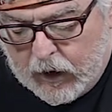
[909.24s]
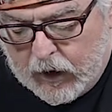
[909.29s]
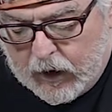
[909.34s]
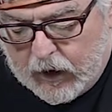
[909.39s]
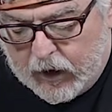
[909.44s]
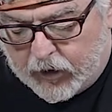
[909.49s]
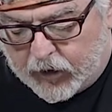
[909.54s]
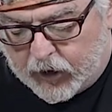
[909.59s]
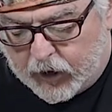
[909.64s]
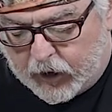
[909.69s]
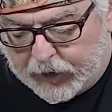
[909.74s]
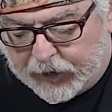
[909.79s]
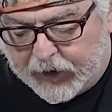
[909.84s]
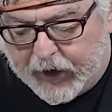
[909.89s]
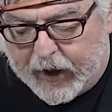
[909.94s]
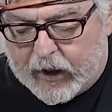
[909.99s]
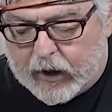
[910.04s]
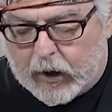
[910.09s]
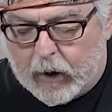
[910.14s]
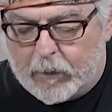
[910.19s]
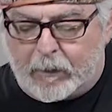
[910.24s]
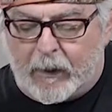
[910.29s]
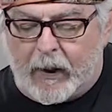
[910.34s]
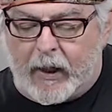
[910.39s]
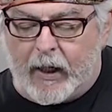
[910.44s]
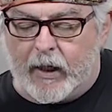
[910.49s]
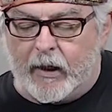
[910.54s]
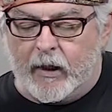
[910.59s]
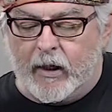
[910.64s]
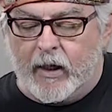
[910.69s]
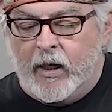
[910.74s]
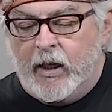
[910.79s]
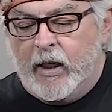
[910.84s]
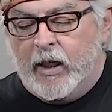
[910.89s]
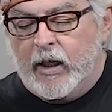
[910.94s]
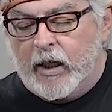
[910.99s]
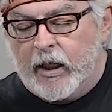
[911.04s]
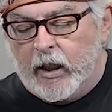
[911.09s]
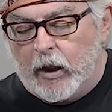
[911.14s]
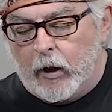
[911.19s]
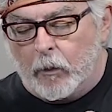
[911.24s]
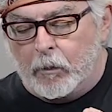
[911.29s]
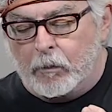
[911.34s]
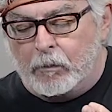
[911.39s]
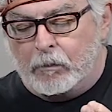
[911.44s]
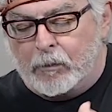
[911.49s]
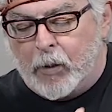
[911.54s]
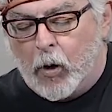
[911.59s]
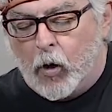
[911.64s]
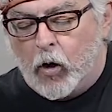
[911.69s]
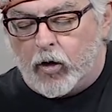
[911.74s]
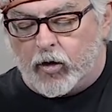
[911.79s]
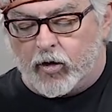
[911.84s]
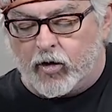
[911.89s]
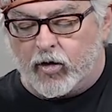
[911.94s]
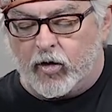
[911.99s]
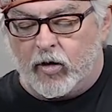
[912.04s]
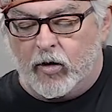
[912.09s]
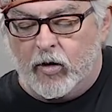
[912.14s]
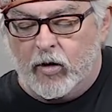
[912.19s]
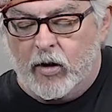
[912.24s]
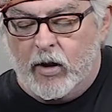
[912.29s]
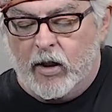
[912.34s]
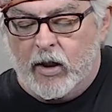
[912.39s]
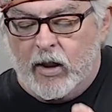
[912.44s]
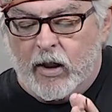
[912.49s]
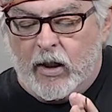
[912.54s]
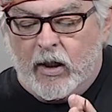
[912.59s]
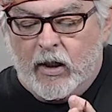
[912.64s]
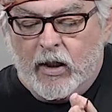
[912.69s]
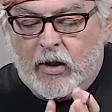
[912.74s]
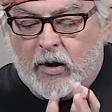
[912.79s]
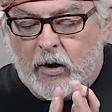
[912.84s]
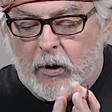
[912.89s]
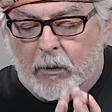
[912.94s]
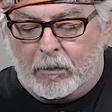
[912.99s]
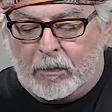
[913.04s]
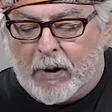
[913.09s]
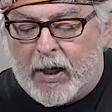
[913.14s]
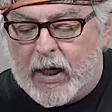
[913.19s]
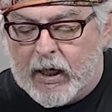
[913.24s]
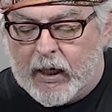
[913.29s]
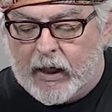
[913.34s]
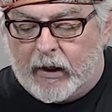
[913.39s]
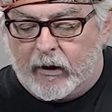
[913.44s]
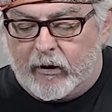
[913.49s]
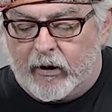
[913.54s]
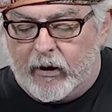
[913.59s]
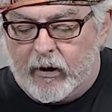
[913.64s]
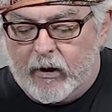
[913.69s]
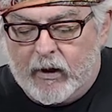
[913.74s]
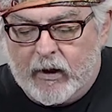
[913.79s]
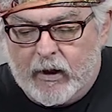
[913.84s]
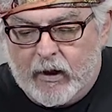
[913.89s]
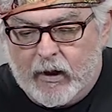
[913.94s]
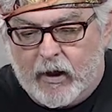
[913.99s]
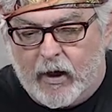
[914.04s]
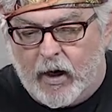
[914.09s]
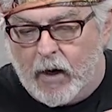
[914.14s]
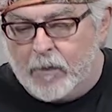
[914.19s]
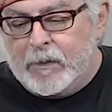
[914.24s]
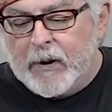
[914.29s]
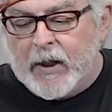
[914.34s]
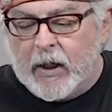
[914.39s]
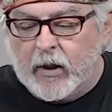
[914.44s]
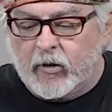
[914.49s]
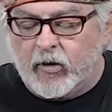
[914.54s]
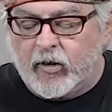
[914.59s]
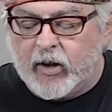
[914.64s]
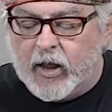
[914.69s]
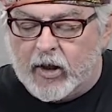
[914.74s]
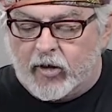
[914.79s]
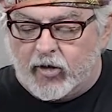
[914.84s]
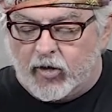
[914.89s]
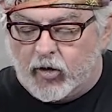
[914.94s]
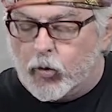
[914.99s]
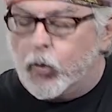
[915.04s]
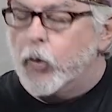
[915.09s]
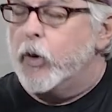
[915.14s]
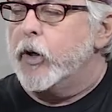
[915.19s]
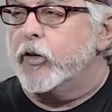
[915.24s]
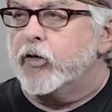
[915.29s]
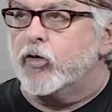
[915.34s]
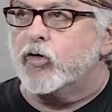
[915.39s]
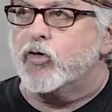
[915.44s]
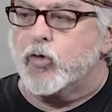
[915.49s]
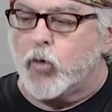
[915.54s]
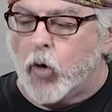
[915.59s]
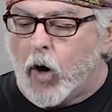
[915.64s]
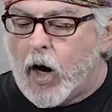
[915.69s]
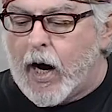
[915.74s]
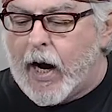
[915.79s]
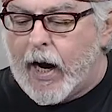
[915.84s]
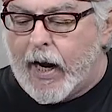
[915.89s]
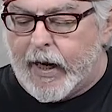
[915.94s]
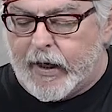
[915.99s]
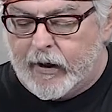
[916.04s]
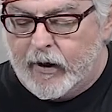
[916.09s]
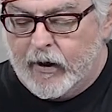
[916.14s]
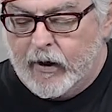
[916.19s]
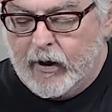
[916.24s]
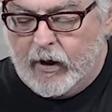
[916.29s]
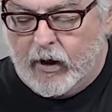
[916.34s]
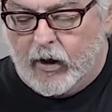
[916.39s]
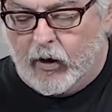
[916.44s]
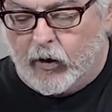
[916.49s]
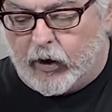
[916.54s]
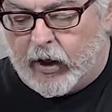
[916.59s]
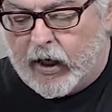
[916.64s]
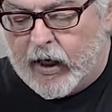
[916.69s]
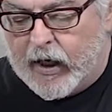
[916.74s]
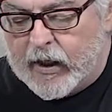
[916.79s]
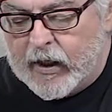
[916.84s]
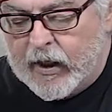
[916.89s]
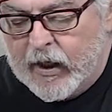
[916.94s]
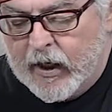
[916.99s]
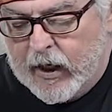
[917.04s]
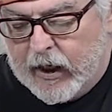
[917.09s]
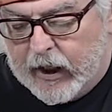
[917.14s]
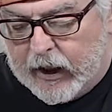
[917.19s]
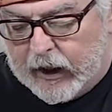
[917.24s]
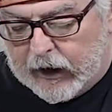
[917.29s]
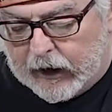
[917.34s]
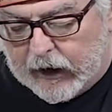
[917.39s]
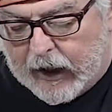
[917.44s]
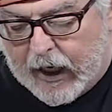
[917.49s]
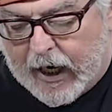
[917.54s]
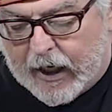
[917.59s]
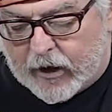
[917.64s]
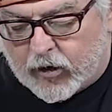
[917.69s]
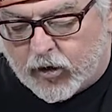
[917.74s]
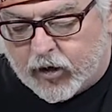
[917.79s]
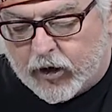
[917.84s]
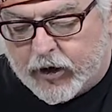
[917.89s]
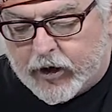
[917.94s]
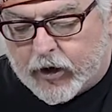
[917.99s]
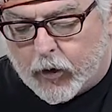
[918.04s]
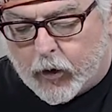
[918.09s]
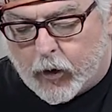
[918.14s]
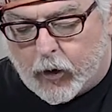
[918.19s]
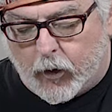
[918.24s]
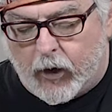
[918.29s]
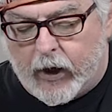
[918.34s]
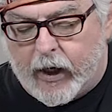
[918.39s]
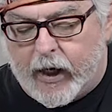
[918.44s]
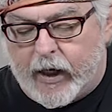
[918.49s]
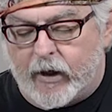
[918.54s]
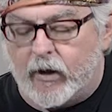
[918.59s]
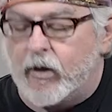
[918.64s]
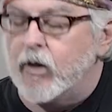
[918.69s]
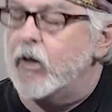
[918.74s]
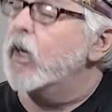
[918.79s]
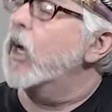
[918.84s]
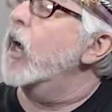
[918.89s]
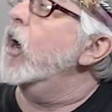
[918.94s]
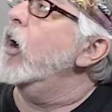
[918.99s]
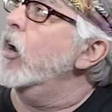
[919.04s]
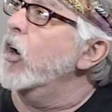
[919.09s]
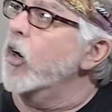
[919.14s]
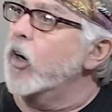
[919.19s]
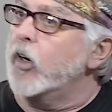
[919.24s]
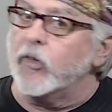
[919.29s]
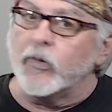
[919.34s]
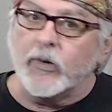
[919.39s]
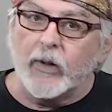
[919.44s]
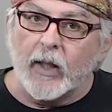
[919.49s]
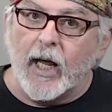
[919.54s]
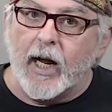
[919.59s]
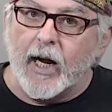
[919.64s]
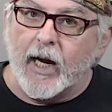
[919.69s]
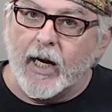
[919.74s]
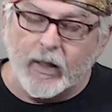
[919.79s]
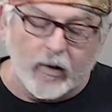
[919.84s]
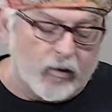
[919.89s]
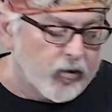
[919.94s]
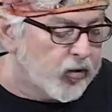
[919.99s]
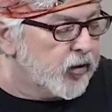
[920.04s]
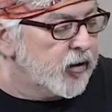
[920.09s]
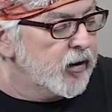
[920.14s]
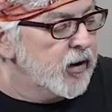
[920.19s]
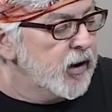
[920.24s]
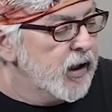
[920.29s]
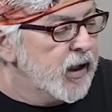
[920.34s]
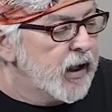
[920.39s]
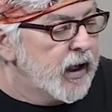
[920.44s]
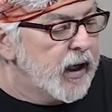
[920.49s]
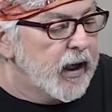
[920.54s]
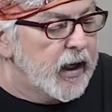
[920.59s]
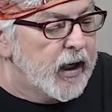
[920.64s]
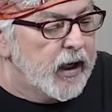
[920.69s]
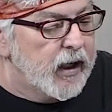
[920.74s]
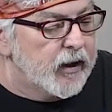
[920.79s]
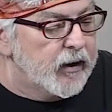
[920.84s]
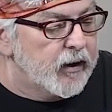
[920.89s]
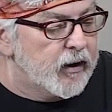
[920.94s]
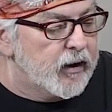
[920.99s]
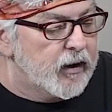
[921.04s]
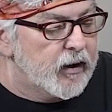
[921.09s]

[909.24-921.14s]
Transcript: is it'll take the paint, it'll push the paint up against the edges where it's dry, okay? And it'll actually create hard lines. And